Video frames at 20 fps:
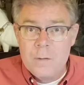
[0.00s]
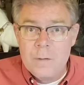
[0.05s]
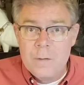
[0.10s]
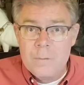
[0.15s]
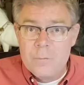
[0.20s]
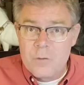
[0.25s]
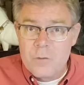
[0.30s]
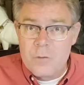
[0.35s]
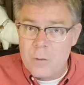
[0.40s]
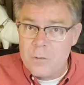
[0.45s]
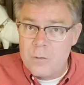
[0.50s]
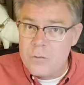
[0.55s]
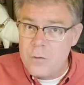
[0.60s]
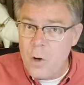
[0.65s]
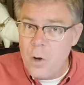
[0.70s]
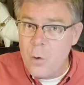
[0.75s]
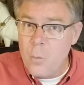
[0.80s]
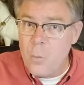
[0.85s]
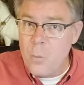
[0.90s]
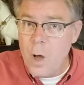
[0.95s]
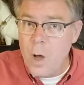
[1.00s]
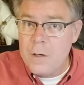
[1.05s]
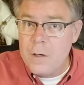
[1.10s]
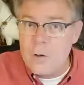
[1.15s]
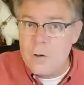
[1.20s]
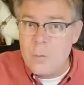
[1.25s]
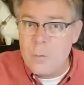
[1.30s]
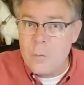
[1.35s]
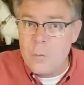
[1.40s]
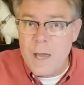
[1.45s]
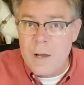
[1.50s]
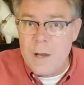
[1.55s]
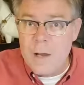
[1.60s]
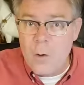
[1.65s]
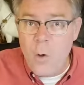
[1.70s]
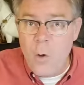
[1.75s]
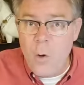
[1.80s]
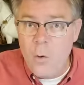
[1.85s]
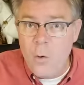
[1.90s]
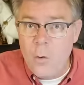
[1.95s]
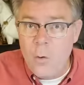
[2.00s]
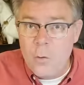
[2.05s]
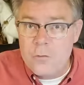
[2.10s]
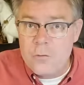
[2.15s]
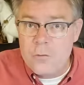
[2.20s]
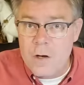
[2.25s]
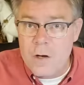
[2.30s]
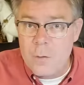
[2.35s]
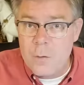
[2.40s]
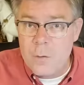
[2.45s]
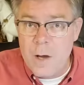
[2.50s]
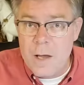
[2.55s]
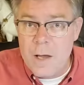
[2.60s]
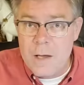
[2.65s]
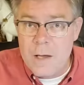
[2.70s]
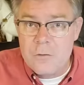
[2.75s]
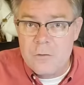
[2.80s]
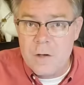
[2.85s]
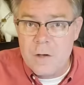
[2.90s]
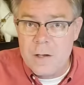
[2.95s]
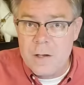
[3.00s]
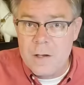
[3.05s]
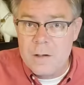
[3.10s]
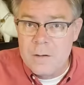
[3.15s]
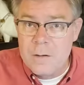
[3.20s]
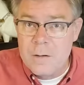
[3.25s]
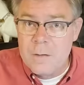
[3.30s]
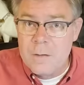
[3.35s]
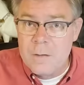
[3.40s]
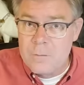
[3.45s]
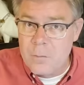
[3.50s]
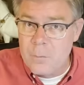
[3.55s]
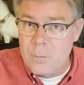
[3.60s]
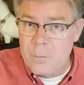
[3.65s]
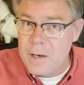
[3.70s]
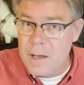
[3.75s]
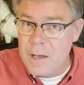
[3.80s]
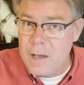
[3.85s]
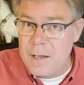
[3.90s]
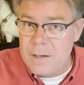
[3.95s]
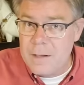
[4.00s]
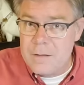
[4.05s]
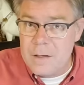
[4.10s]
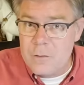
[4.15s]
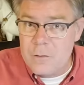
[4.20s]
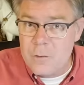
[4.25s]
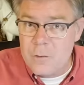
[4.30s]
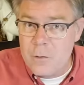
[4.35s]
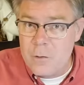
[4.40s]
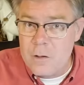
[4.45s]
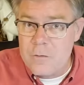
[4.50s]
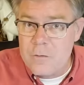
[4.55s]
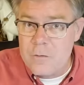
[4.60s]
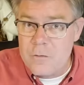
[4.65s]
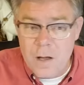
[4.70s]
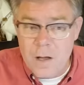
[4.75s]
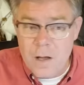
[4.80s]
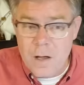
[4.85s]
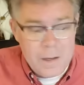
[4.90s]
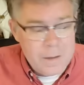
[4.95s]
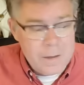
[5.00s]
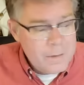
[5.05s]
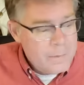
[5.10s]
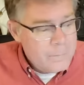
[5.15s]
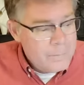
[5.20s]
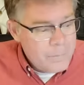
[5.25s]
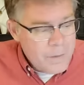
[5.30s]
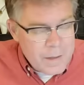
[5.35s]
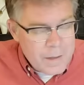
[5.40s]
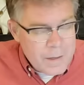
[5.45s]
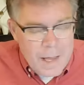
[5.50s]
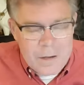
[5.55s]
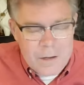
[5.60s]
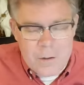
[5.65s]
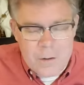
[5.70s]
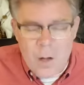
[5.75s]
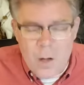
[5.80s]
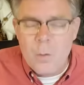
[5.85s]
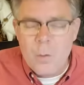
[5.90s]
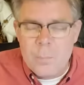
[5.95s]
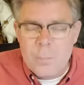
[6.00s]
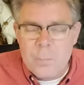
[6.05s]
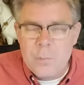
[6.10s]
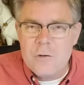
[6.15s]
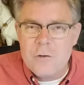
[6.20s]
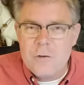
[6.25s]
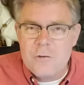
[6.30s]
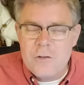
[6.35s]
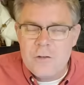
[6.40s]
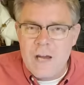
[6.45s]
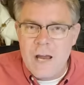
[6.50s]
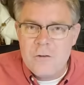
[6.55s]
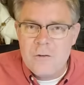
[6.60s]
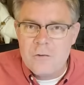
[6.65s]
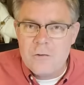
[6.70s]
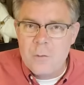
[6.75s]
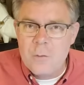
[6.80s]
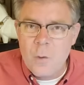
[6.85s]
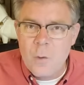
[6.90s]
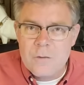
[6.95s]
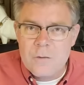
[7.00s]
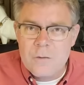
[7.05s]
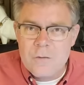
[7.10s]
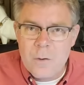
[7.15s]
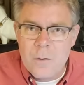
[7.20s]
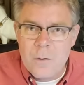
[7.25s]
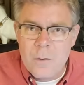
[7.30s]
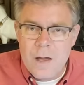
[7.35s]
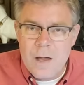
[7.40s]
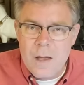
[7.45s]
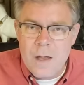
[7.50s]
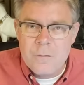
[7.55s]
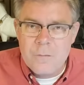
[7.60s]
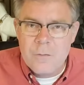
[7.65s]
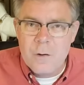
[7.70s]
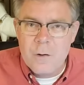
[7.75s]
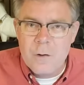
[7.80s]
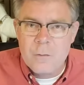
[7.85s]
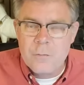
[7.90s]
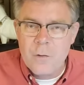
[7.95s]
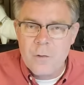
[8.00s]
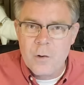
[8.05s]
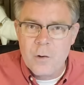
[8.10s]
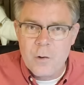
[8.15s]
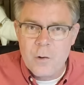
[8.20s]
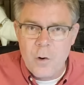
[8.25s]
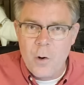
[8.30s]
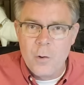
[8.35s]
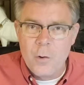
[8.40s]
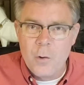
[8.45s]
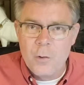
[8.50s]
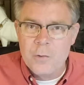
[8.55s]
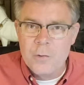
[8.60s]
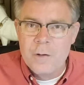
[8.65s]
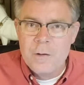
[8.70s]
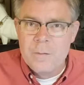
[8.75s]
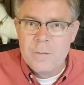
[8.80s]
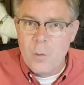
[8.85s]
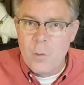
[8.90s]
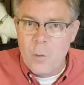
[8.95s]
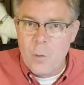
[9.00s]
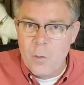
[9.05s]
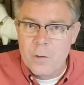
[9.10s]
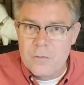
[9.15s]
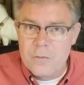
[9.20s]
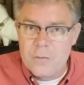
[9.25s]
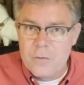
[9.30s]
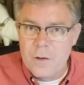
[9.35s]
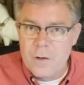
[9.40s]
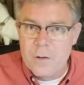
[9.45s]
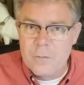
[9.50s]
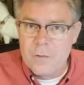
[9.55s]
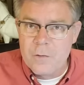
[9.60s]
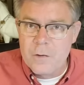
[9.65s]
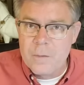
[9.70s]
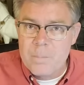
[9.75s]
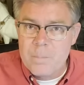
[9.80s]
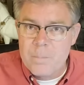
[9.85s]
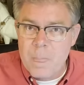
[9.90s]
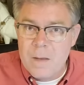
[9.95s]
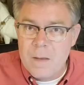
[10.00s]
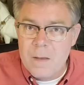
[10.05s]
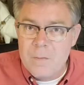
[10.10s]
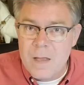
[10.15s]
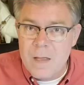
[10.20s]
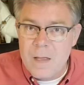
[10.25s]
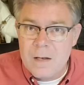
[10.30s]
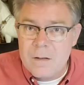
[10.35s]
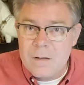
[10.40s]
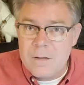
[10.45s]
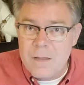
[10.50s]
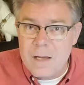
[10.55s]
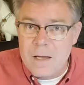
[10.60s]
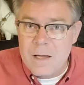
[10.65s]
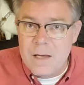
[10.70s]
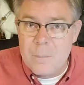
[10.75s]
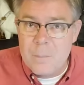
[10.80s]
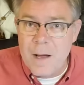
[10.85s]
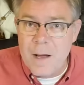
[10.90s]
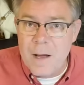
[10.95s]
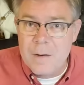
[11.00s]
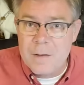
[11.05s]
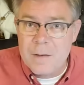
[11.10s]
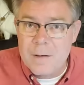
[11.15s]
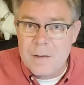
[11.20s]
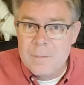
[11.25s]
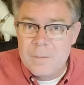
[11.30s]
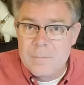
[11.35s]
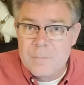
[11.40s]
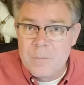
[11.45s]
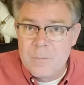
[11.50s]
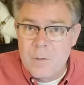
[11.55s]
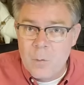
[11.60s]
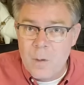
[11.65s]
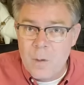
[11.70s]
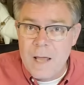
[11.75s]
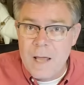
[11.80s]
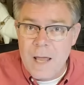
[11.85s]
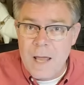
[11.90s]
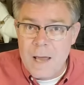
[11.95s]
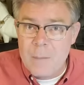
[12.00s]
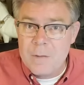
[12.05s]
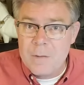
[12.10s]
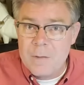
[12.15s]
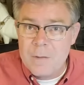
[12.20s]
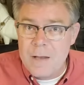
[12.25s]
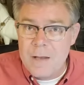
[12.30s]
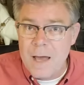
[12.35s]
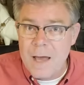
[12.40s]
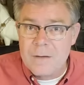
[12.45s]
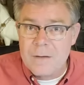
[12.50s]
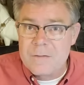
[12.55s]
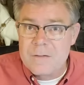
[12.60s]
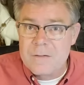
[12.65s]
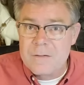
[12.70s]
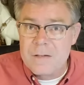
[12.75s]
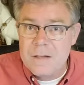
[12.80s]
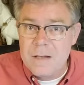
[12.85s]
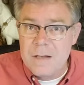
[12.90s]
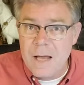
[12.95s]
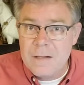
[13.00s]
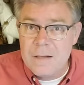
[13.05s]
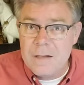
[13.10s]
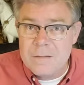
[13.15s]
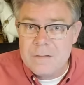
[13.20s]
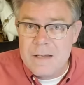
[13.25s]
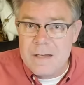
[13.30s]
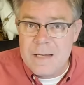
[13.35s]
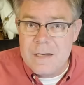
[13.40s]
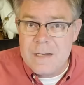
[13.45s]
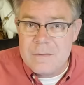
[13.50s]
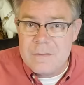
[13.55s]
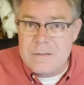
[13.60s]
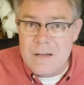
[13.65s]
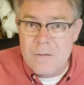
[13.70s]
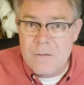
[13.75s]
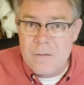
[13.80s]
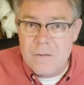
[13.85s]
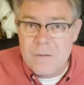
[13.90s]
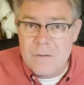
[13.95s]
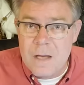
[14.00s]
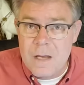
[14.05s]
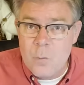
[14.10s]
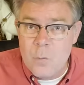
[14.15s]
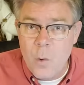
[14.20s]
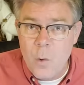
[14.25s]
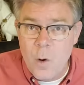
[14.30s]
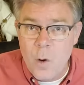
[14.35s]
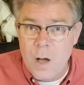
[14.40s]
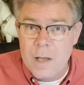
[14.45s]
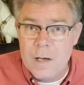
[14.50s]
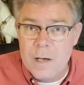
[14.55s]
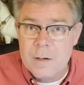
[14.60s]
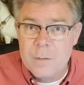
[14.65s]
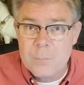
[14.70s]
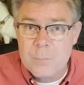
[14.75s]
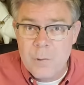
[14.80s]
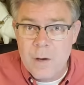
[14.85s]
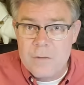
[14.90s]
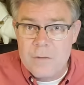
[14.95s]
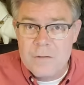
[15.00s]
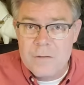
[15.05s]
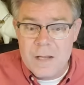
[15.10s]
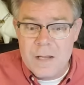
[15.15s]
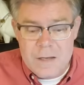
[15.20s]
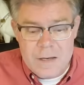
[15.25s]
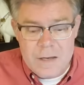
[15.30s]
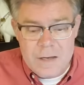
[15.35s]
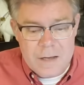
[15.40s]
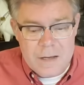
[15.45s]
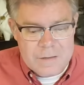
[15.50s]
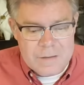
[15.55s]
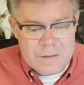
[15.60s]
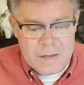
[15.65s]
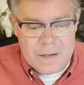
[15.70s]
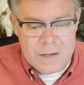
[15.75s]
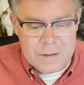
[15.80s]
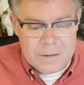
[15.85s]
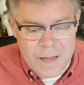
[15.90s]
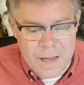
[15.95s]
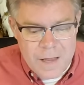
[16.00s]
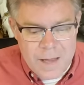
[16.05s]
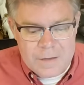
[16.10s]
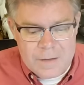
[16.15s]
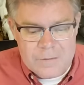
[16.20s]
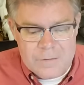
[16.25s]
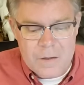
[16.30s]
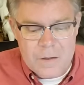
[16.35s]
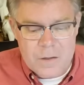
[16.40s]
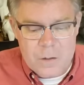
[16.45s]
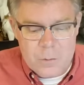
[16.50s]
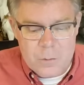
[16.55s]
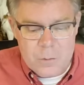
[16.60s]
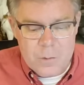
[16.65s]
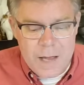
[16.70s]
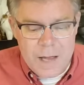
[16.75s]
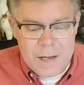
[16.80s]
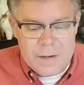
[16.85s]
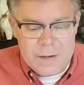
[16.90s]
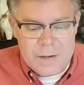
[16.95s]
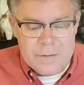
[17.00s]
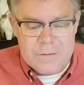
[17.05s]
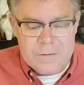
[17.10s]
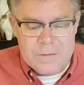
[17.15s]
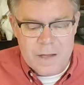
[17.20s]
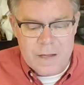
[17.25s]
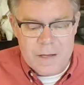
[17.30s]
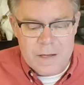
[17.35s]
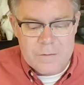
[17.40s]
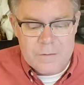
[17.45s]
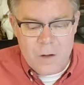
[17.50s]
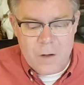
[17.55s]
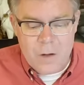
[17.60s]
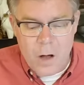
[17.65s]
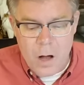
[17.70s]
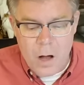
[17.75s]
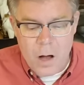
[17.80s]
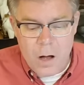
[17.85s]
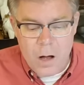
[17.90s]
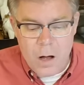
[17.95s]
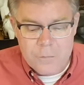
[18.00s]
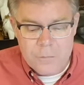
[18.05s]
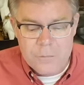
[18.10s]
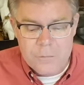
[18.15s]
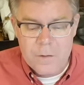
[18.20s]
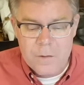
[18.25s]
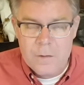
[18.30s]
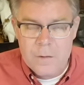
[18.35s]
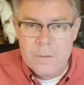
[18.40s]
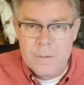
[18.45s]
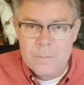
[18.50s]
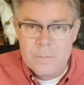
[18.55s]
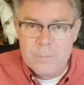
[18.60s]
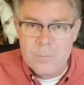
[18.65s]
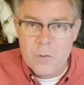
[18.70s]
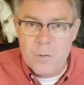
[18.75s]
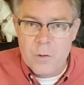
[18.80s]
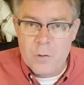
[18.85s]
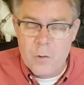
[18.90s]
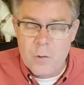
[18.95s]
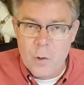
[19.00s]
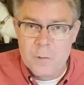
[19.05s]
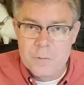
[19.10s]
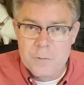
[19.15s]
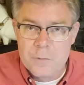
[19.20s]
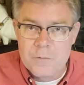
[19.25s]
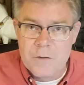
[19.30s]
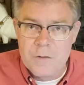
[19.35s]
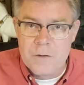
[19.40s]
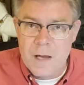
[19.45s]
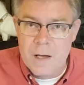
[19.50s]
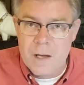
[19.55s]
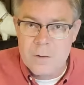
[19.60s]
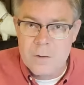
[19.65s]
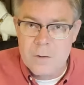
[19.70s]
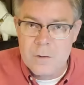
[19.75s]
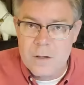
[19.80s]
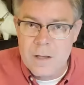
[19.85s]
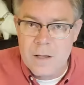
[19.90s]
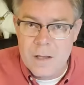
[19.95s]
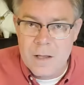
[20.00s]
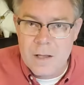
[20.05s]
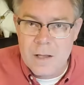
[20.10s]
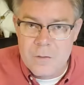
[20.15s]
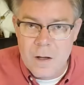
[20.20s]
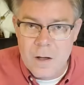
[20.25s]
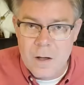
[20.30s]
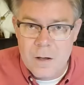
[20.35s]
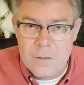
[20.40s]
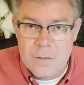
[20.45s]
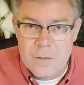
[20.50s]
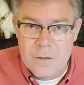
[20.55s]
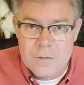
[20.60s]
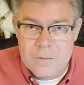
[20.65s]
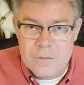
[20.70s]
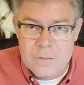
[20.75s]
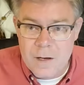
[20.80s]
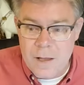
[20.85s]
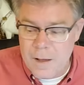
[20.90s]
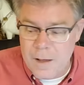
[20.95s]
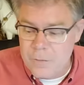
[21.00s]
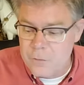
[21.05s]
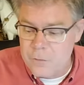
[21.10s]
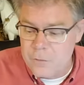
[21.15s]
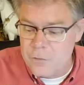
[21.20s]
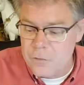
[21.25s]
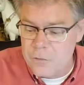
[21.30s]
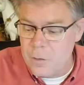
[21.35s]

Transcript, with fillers: so it's no wonder we had a whole generation from the 1930s on that had no appreciation whatsoever for gold or silver. And then think about it. What happened next? 1971, President Nixon takes the United States off the gold standard. And I thought of this analogy